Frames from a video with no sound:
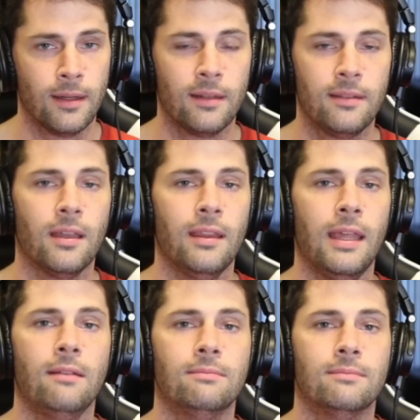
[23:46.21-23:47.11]
And until
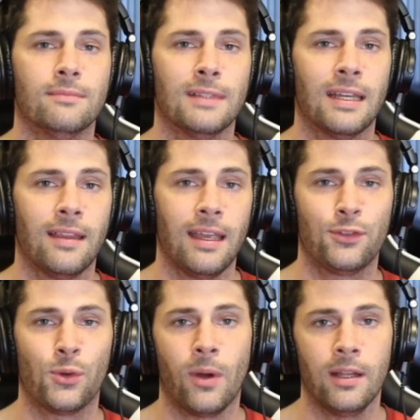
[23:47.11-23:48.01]
then,
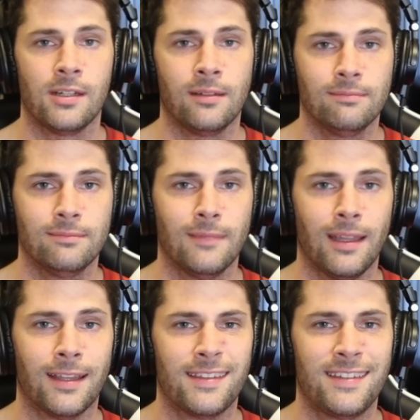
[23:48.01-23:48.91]
thanks for watching
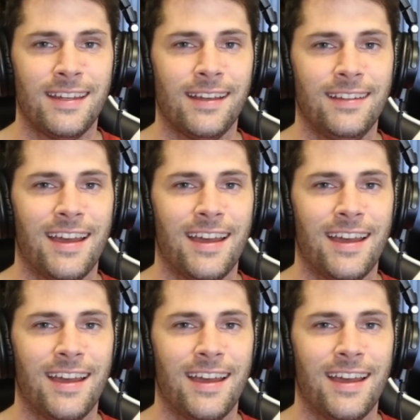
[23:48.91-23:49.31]
and see you next